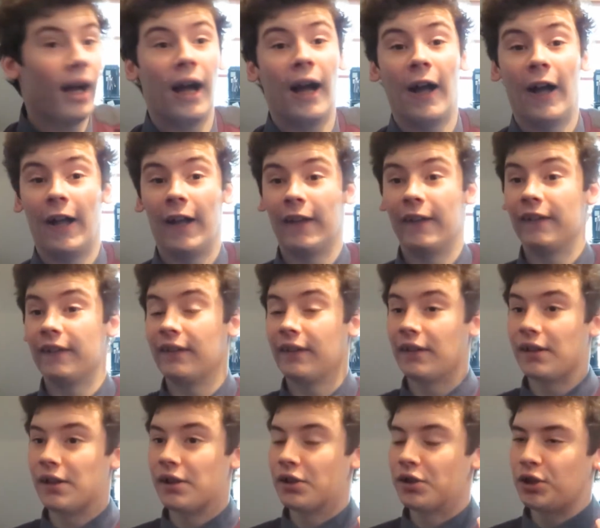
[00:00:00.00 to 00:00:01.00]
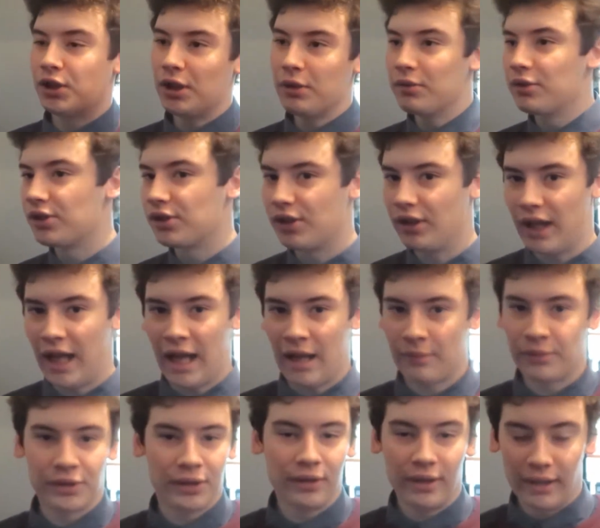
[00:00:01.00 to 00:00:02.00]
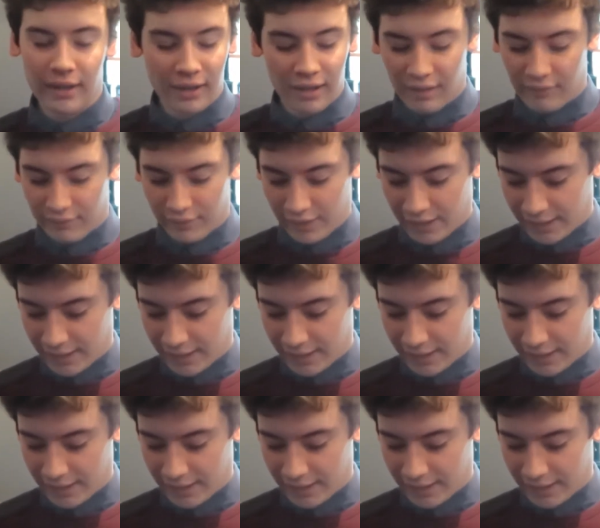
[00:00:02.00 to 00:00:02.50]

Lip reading: and she was absolutely lovely.